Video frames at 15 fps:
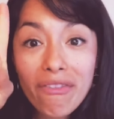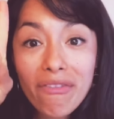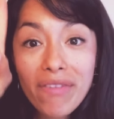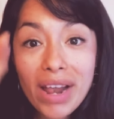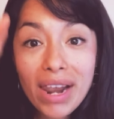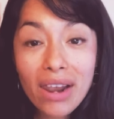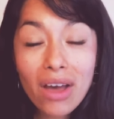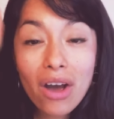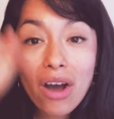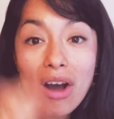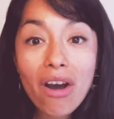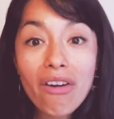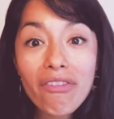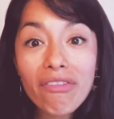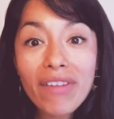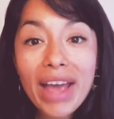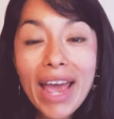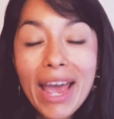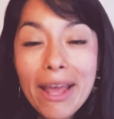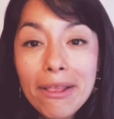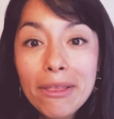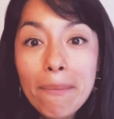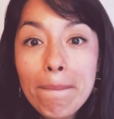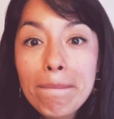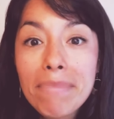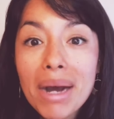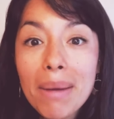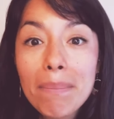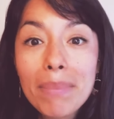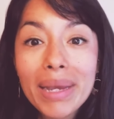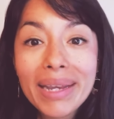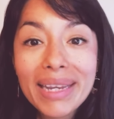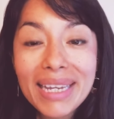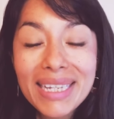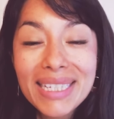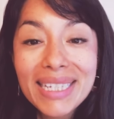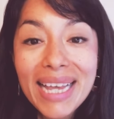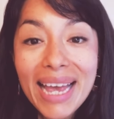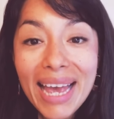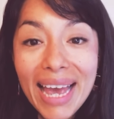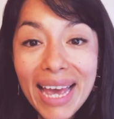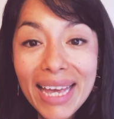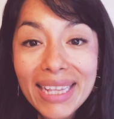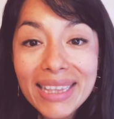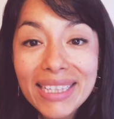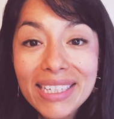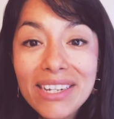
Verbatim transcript: fell off and bumped his head.